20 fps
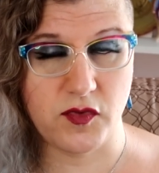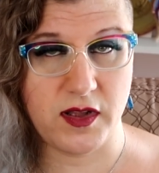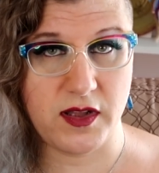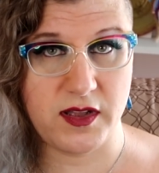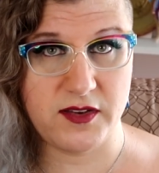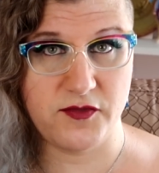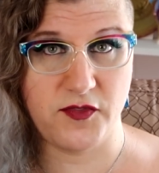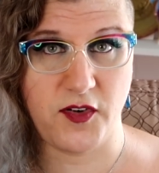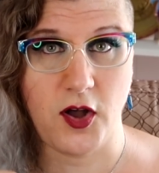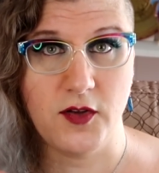
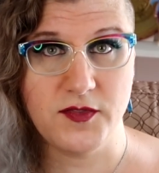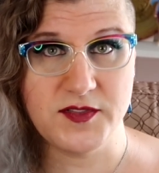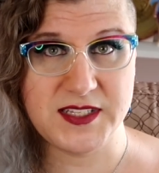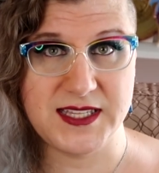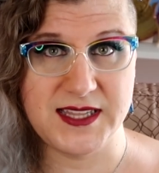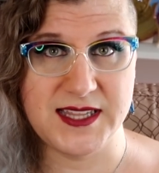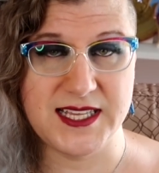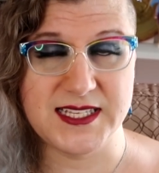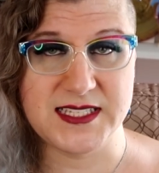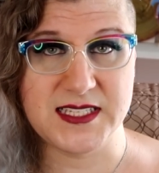involved
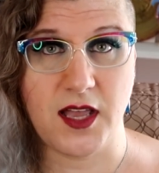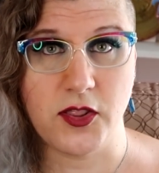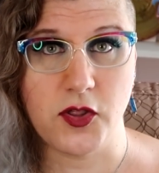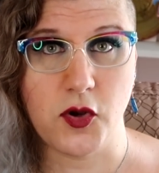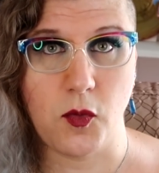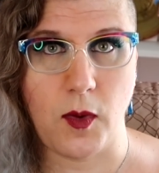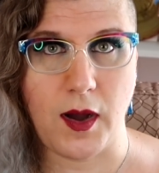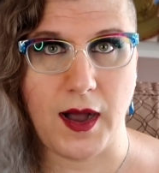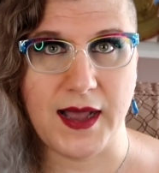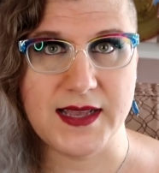in this
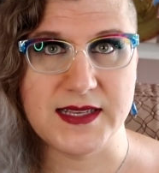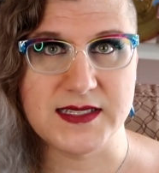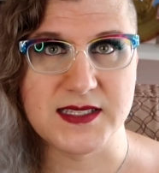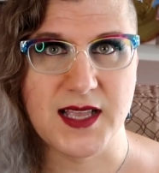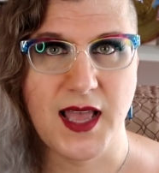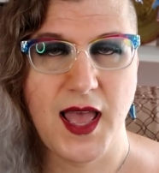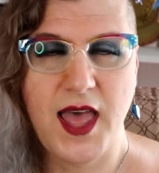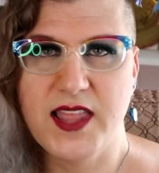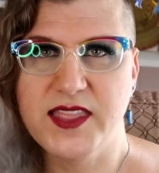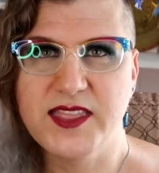otherwise,
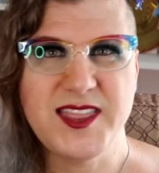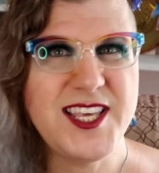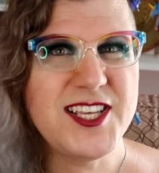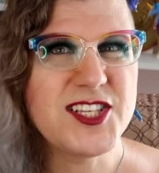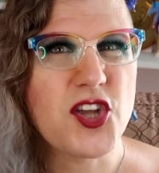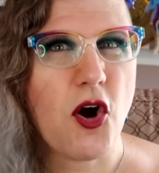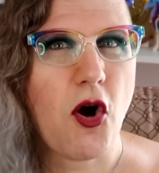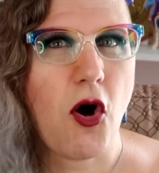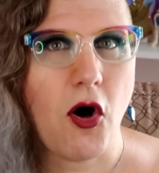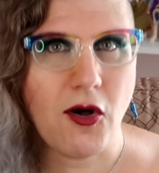
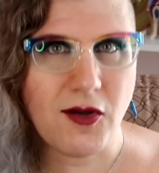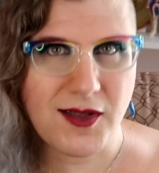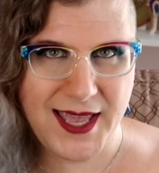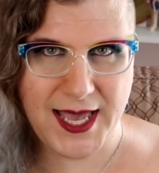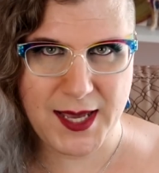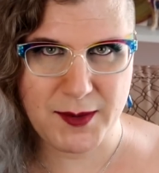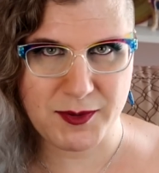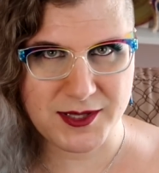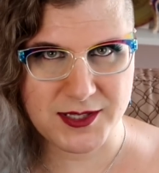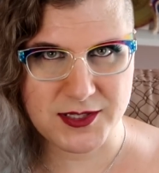these are all
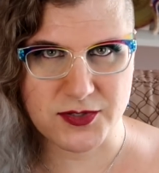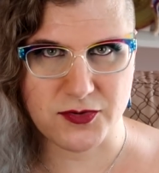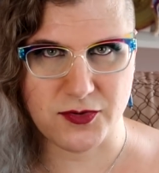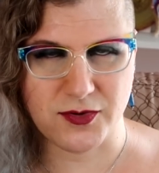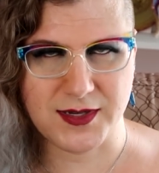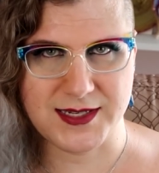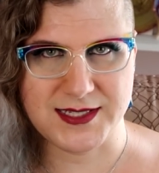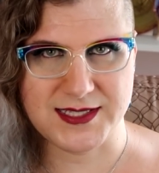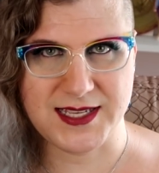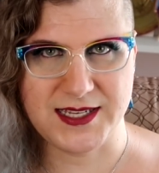capitalist
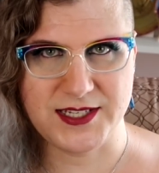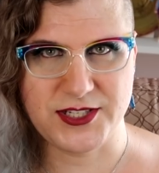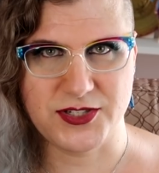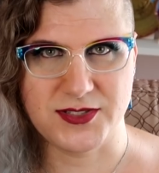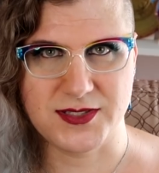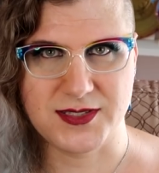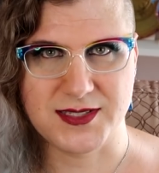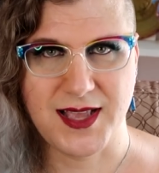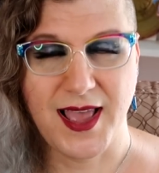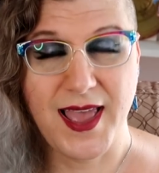
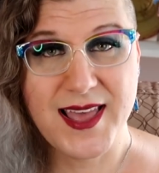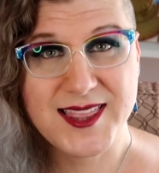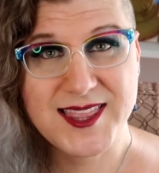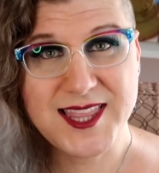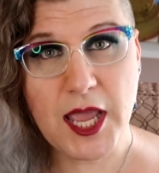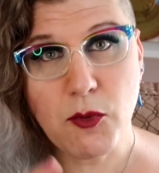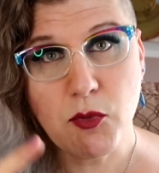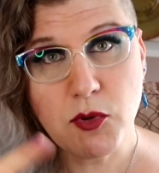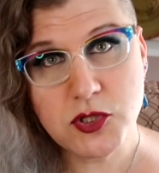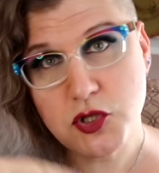organizations.
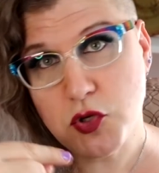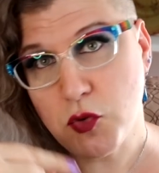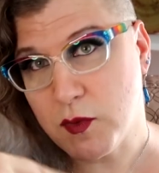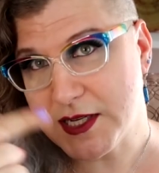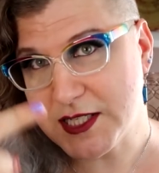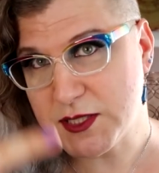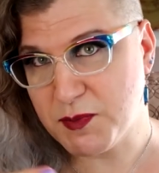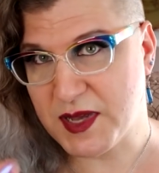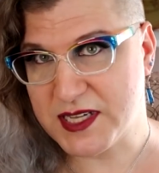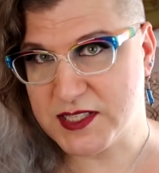They will do
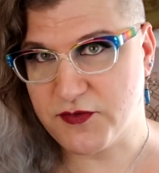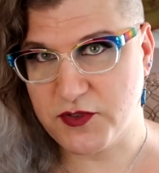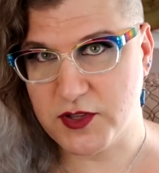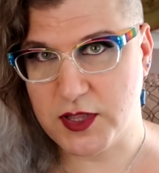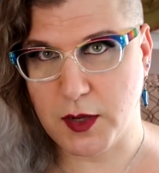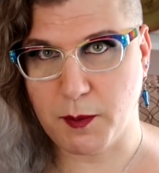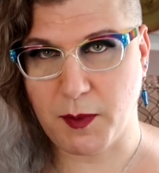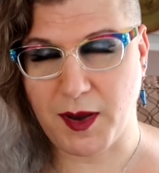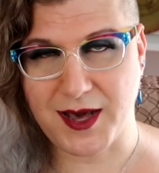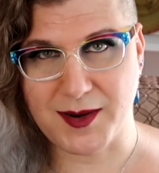what is best for
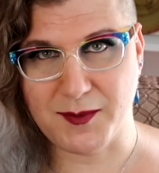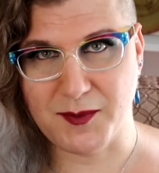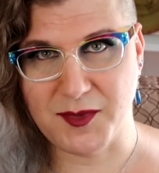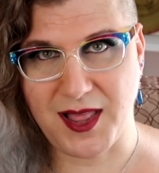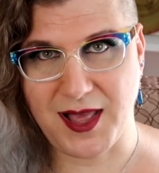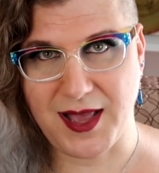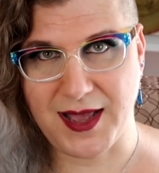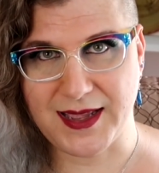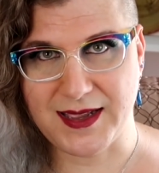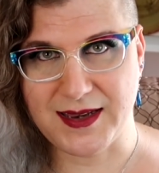their bottom
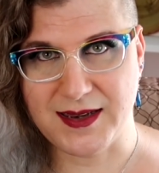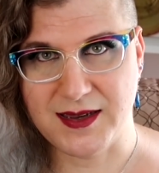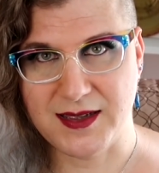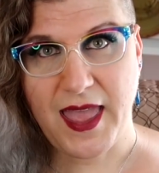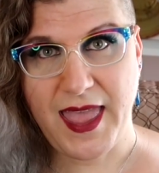line.